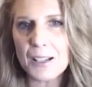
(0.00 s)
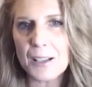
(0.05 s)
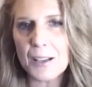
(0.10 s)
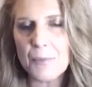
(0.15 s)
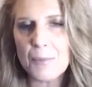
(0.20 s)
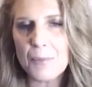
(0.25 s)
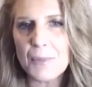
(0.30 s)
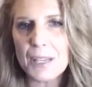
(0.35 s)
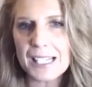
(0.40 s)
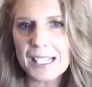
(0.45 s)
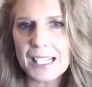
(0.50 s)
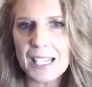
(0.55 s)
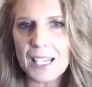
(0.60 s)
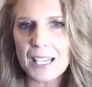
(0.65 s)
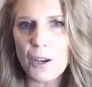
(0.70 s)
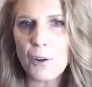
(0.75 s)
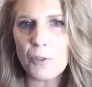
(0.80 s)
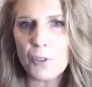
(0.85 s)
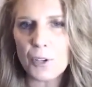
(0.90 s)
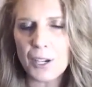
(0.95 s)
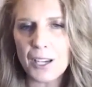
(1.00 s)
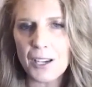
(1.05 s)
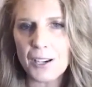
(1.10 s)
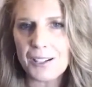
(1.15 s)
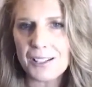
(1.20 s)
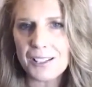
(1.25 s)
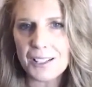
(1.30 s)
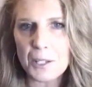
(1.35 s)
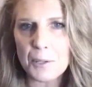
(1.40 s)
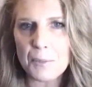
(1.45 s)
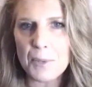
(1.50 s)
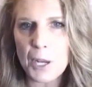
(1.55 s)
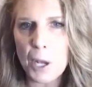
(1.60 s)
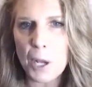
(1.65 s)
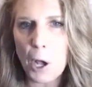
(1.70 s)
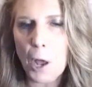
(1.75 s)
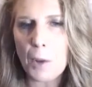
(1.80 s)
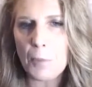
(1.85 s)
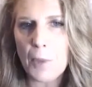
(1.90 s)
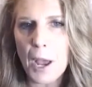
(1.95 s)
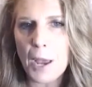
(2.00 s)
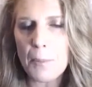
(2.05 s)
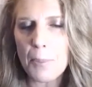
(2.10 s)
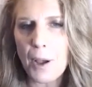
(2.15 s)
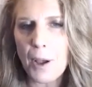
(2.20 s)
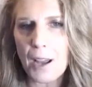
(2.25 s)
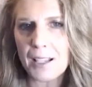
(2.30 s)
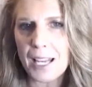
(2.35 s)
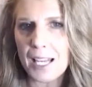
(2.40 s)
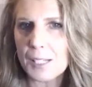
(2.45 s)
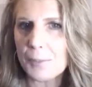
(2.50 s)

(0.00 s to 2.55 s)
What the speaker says: Missy over here is going to be on my podcast,